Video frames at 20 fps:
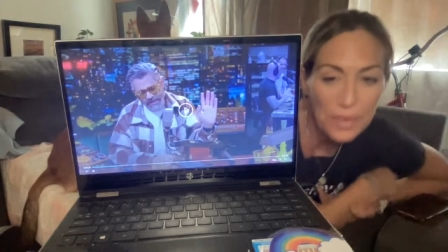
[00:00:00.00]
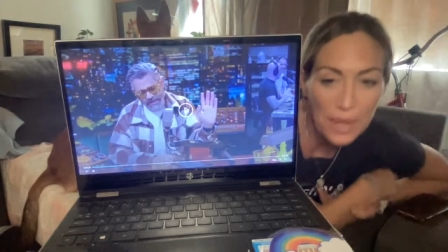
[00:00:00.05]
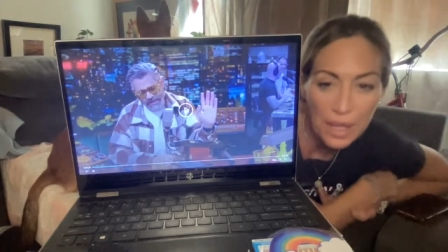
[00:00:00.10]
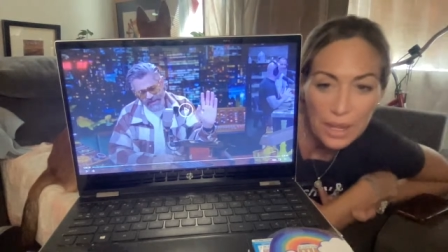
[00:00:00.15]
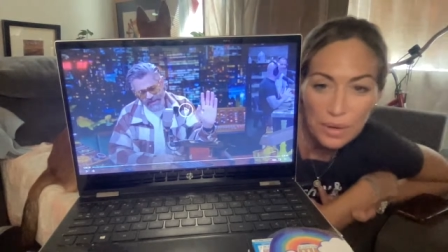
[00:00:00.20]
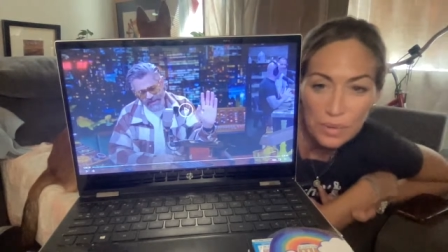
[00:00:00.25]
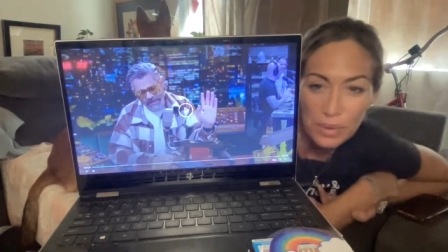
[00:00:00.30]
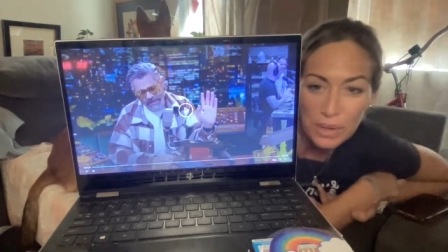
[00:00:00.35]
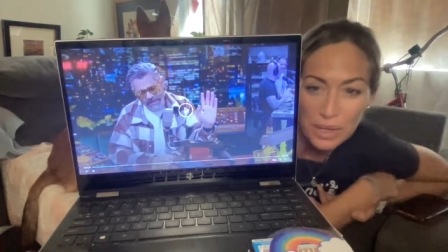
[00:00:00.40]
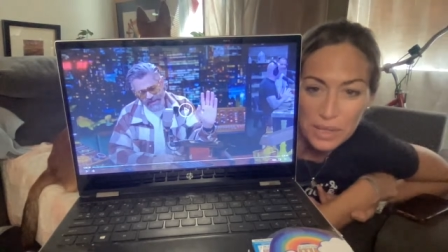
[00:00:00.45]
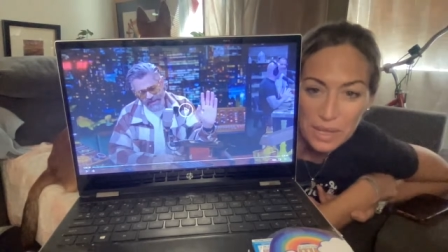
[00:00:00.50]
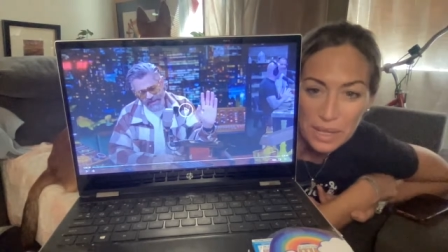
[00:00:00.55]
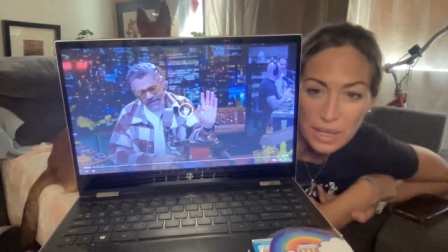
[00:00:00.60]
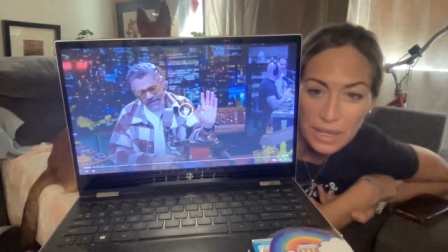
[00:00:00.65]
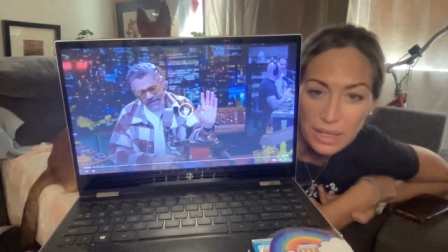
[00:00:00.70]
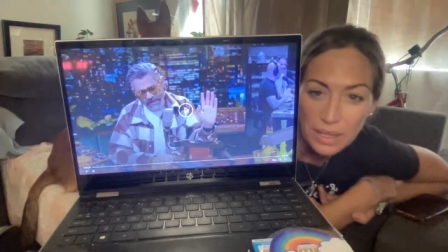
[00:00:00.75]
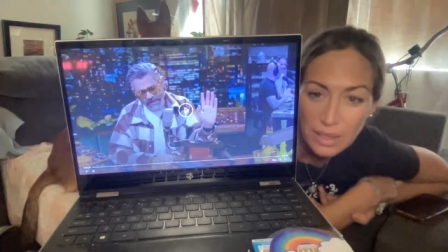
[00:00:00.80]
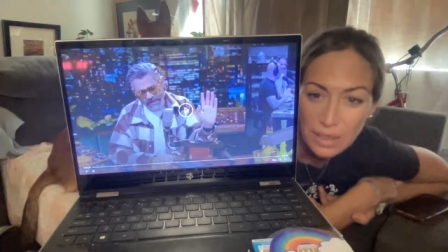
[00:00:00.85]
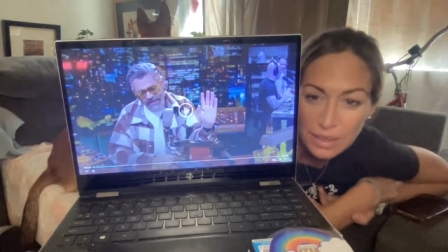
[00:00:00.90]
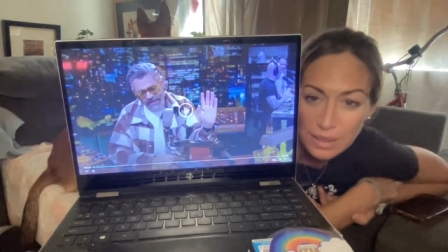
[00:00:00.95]
I don't want to
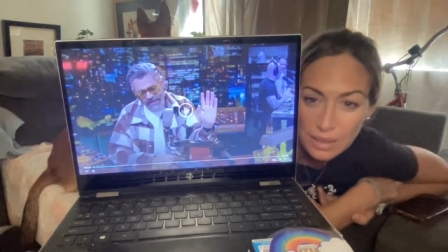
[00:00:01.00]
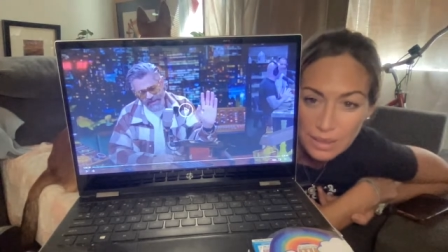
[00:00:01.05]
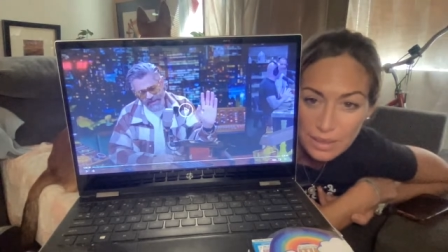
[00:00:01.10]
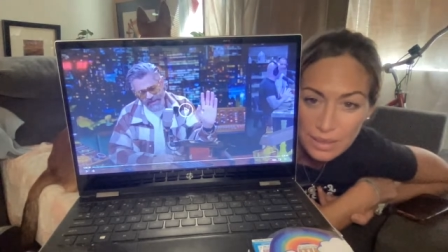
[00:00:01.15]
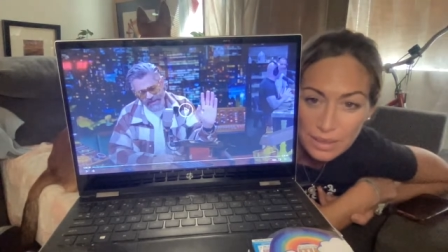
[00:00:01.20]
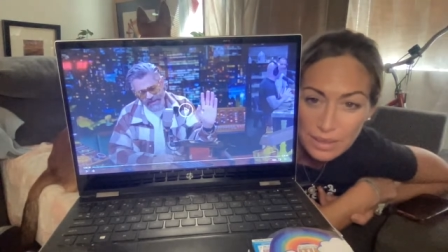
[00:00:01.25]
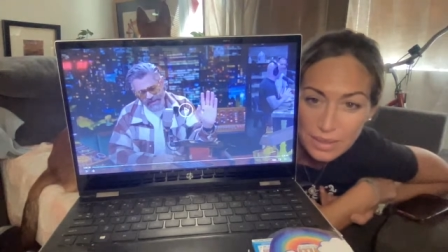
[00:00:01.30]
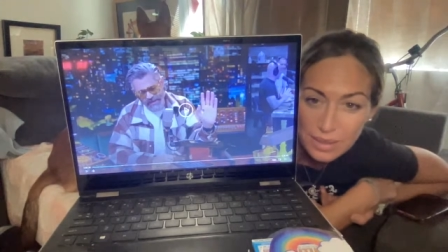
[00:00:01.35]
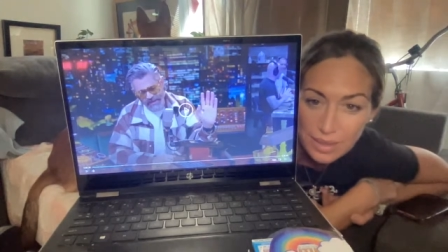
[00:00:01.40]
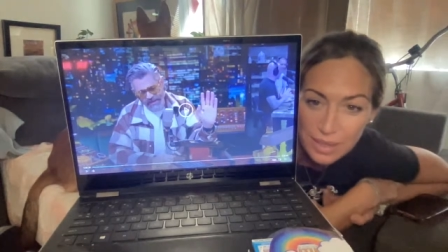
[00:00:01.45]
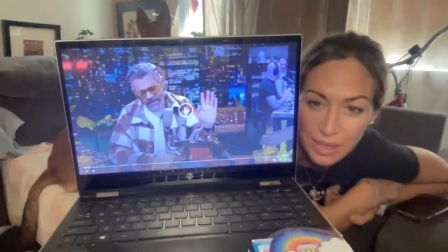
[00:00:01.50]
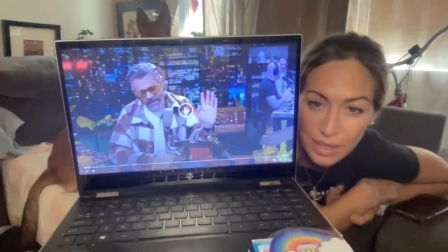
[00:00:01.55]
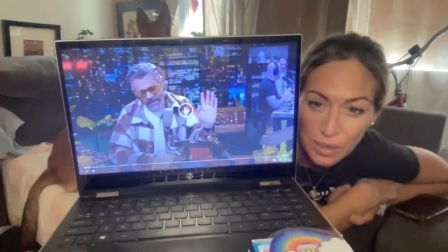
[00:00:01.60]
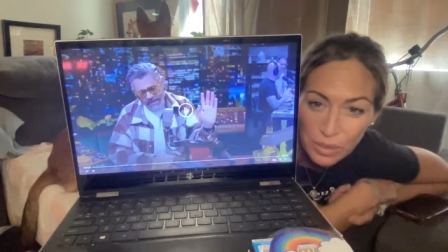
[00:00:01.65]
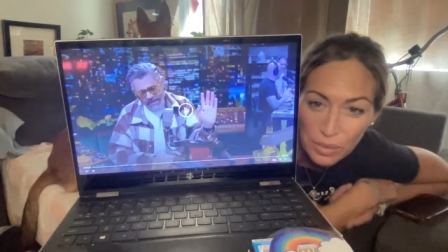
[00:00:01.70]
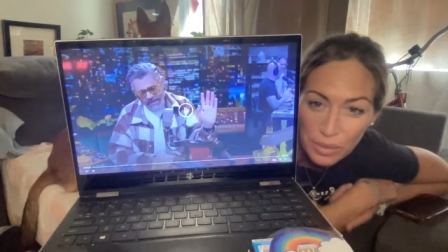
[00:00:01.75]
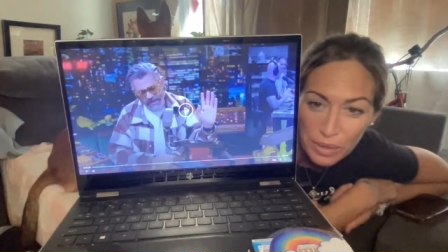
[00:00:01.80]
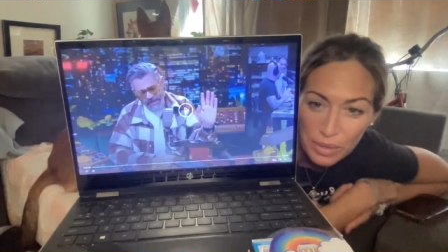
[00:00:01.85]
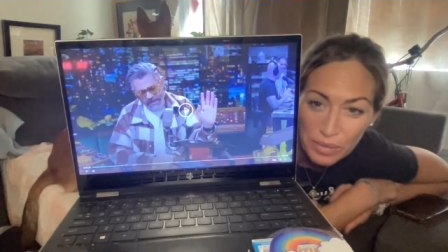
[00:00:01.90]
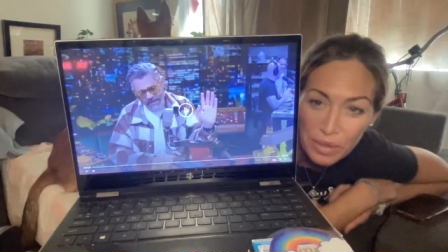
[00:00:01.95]
like take
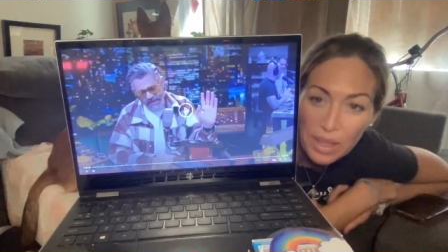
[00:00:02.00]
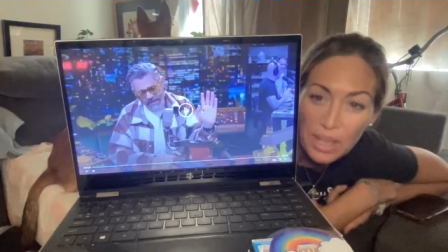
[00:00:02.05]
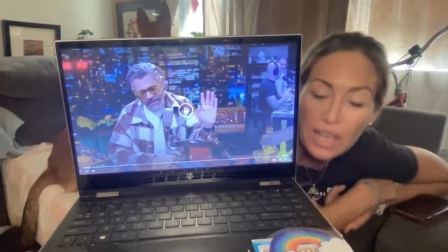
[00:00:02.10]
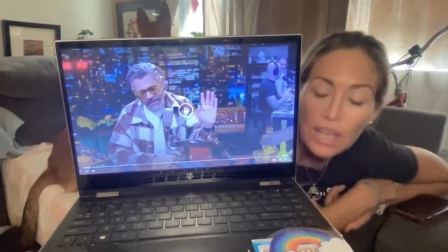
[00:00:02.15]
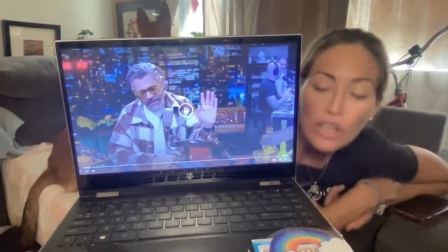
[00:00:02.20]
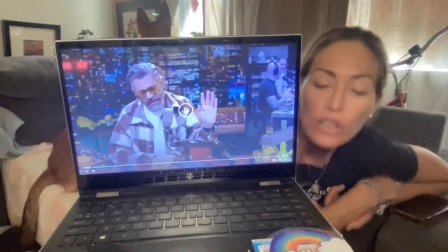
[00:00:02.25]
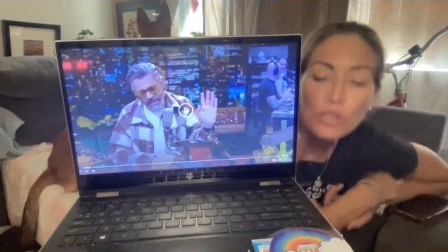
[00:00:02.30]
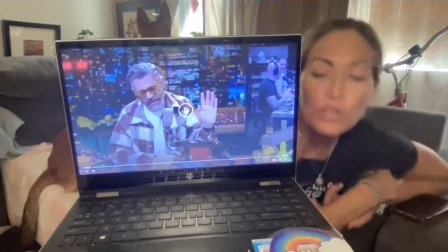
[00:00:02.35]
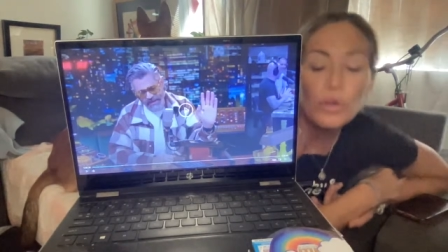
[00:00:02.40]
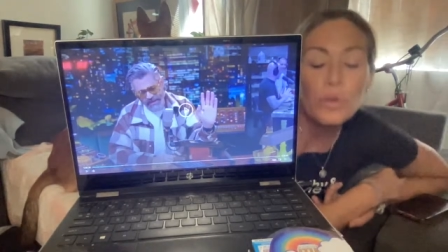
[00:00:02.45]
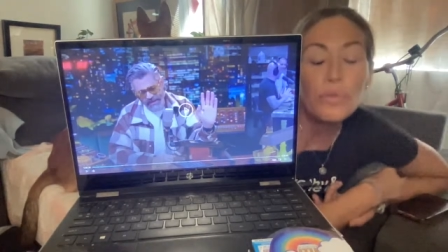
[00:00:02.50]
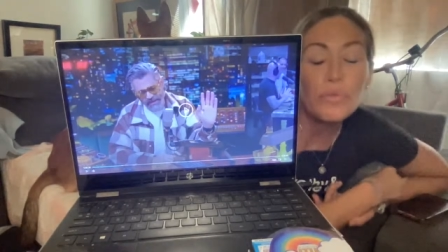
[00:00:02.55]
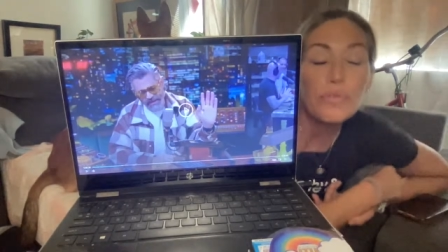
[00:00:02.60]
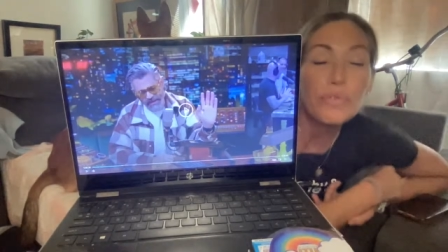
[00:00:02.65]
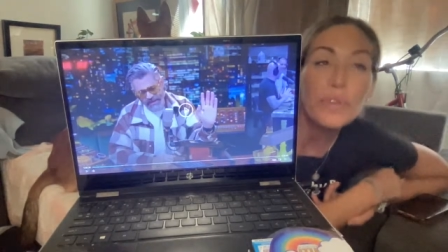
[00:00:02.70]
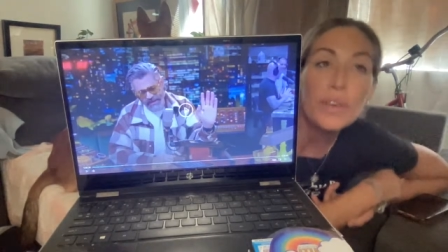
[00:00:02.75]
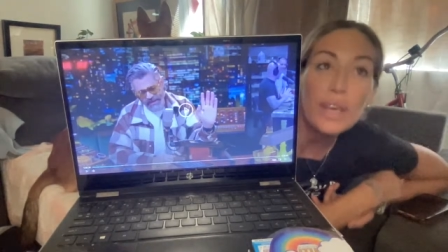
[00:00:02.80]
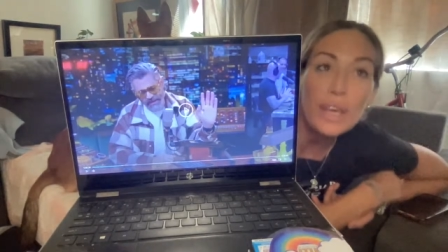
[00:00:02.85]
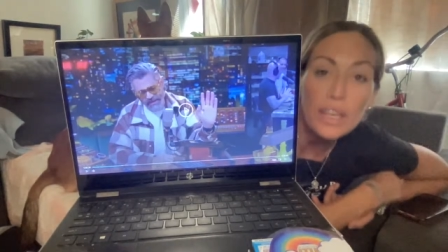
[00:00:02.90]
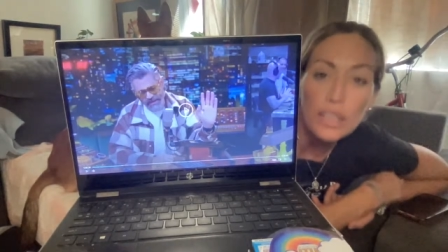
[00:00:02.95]
away
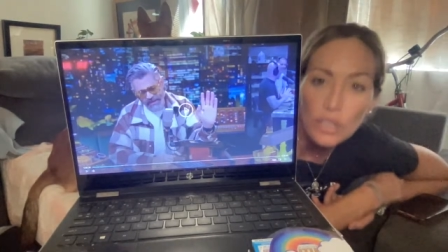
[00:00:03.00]
Sophia.